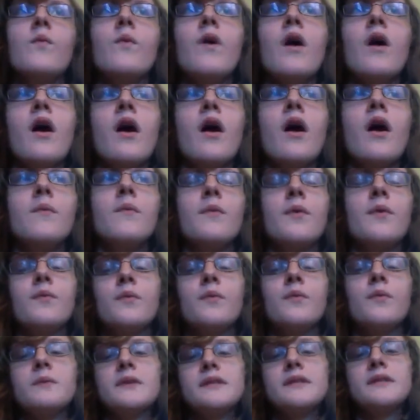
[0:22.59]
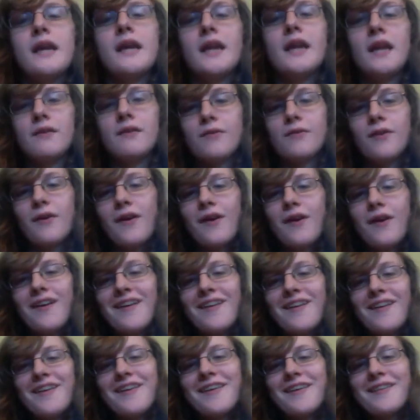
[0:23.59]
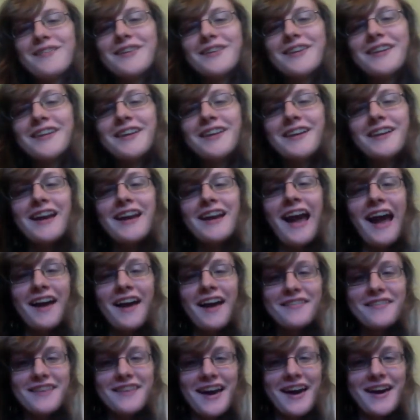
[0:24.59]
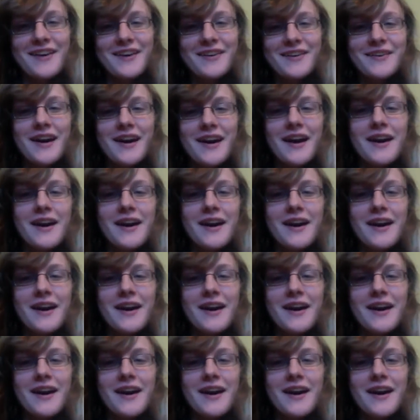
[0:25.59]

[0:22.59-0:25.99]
Um, we've been dating for over a year and a half now.